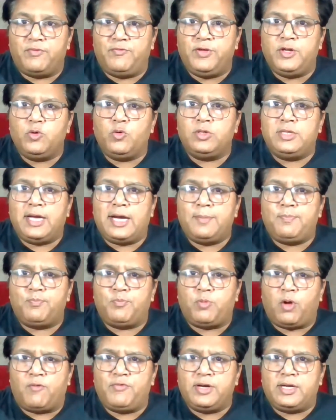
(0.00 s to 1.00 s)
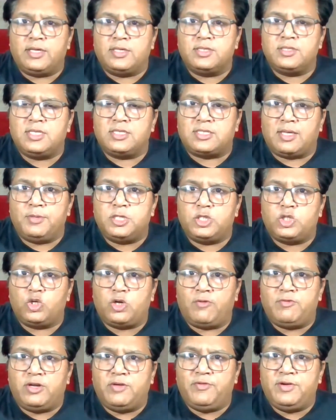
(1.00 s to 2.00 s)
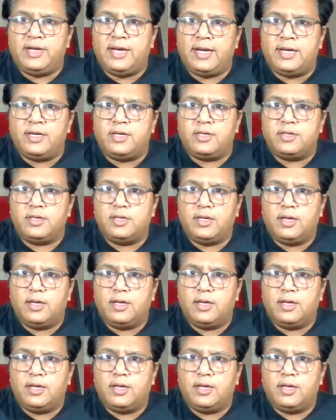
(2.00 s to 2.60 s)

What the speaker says: We know that profit is the summation of dividend